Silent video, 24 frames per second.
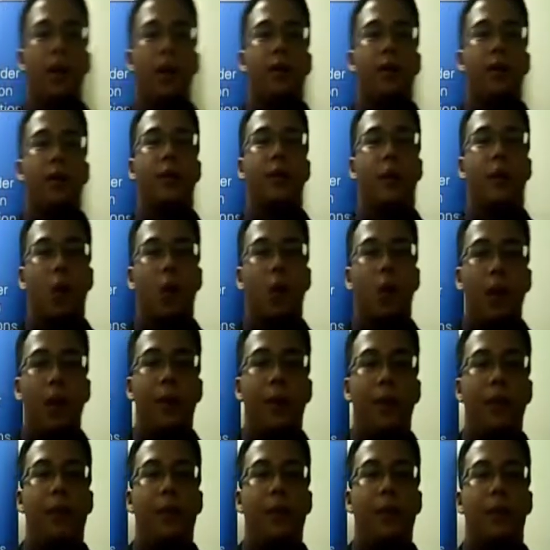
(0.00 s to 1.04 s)
Sekolah
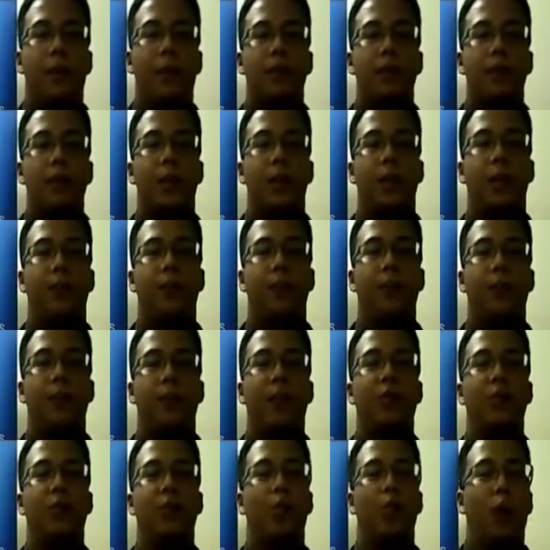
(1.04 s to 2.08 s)
Pelita Bangsa
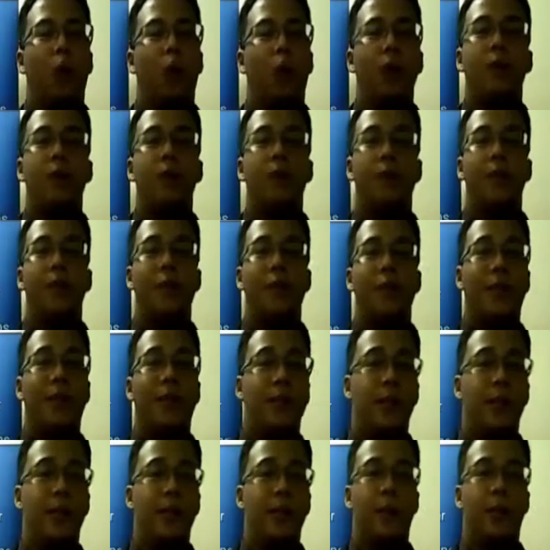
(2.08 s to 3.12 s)
is one of the
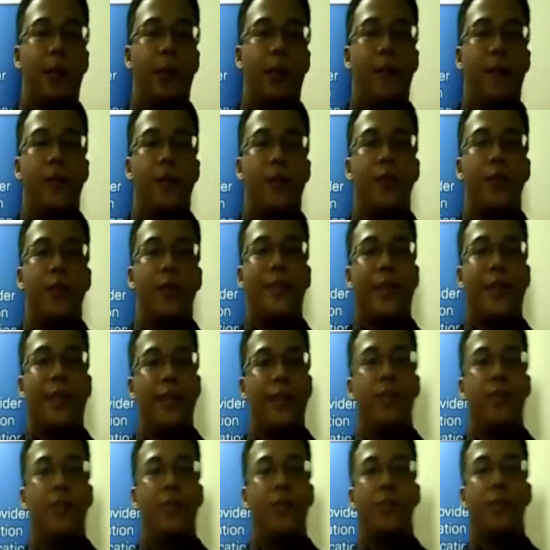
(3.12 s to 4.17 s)
registered Cambridge
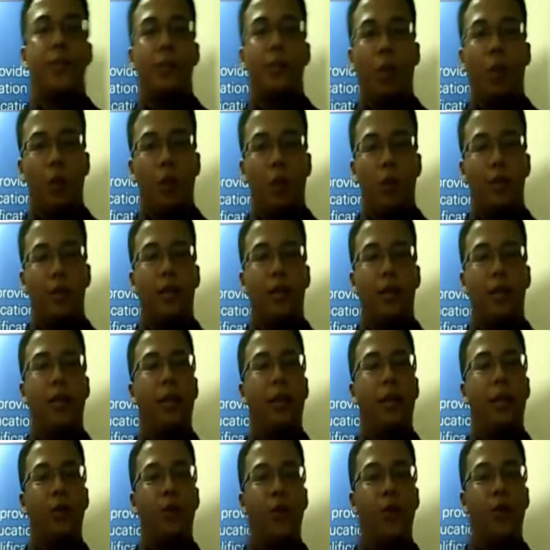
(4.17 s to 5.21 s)
International Schools in
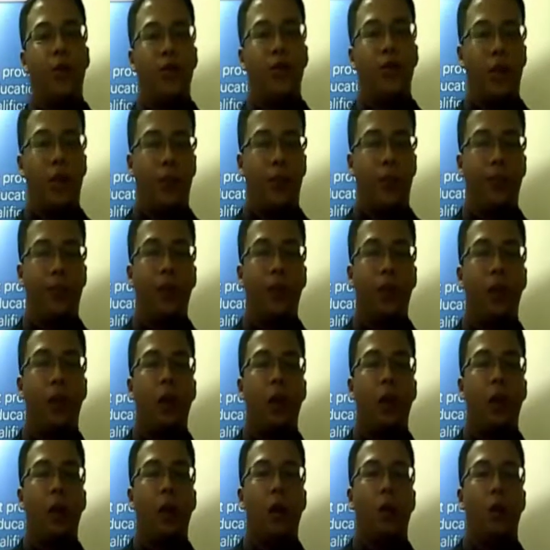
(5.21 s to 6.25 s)
Indonesia
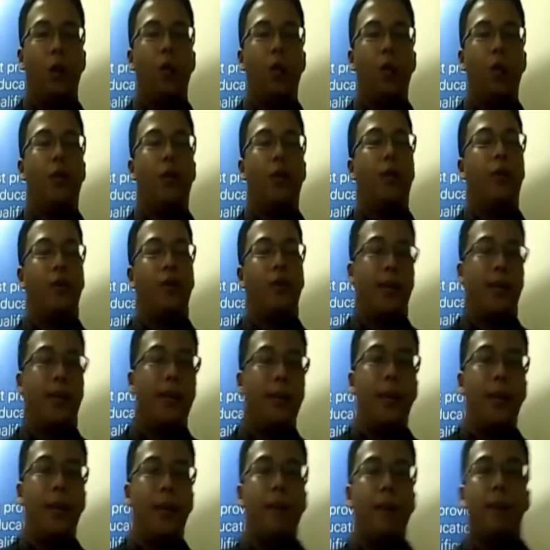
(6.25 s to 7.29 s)
with its center
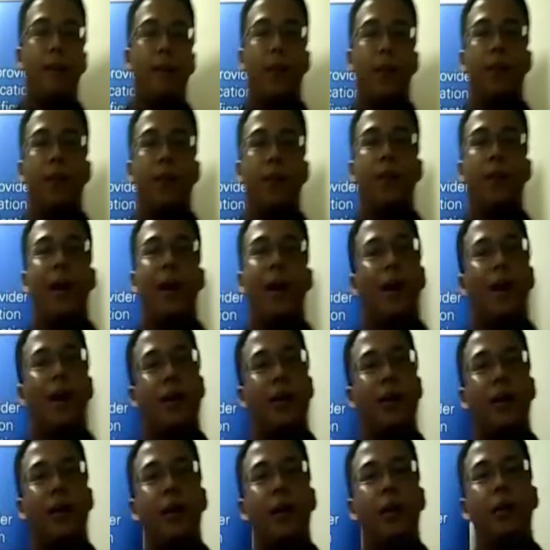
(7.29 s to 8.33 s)
number
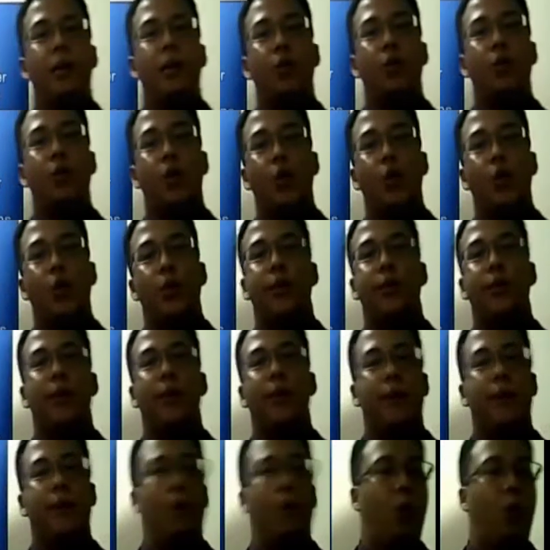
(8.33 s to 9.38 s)
ID
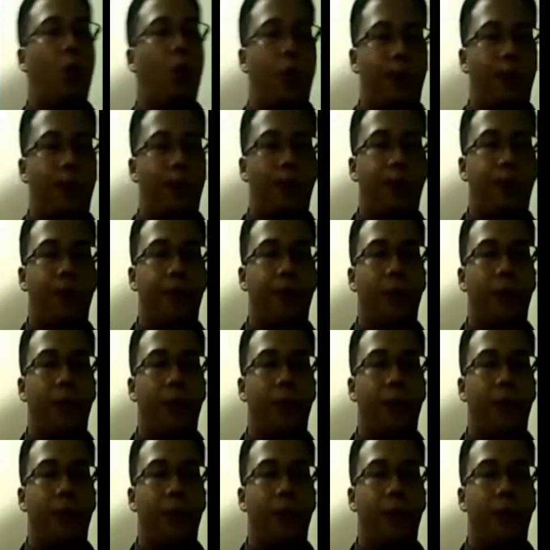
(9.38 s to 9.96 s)
271.